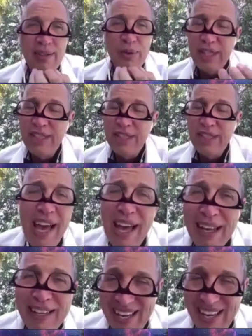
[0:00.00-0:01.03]
which is
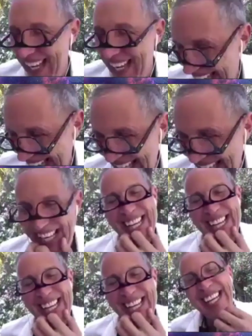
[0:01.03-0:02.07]
sad
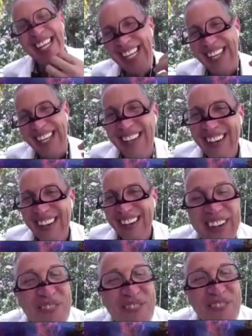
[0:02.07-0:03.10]

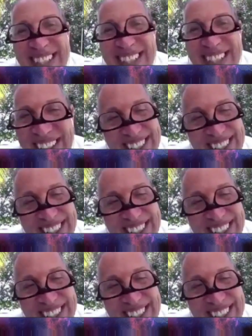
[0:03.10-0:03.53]
because math is